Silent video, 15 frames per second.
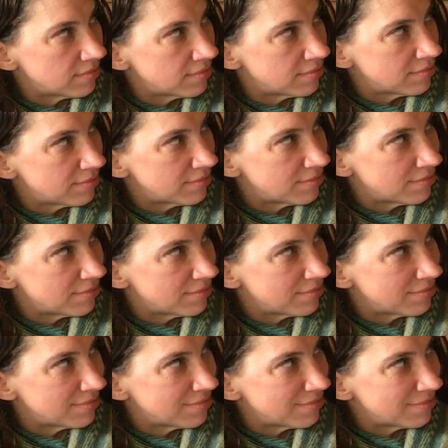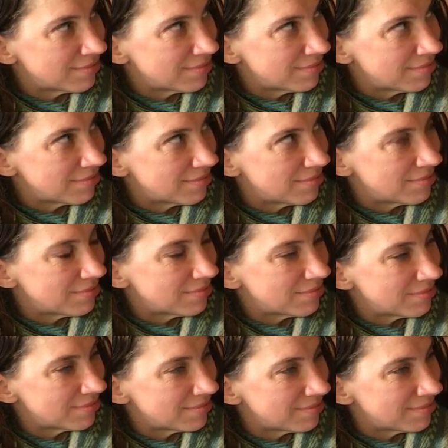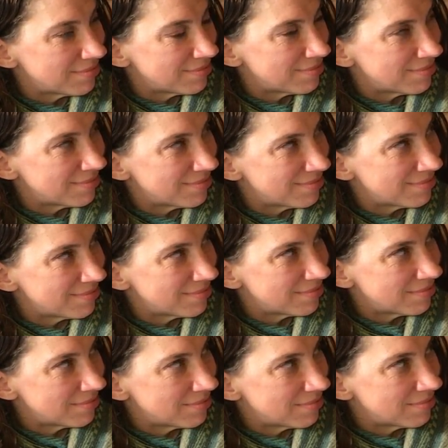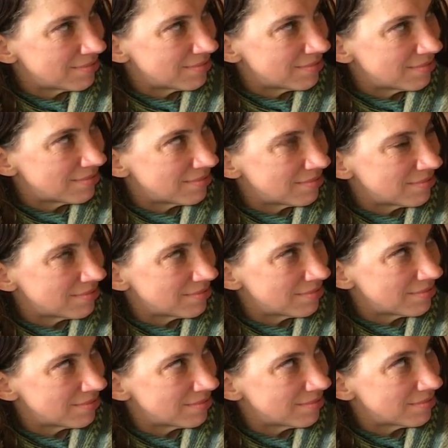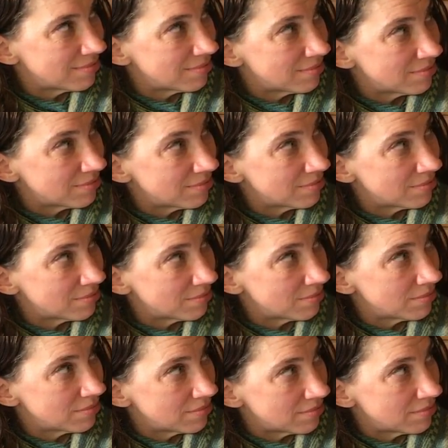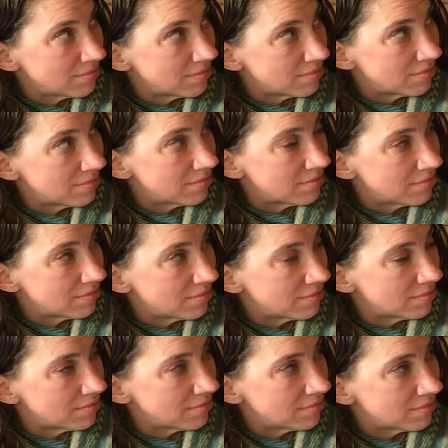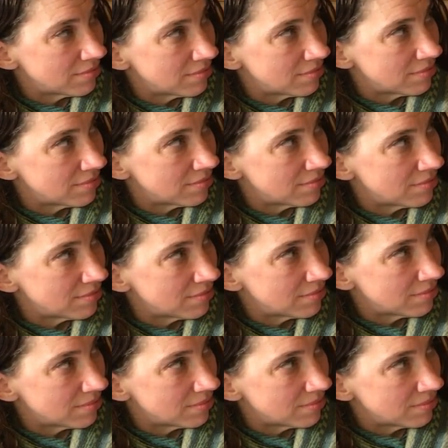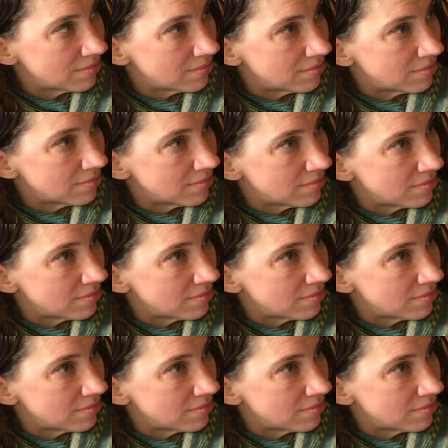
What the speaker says: This person isn't speaking.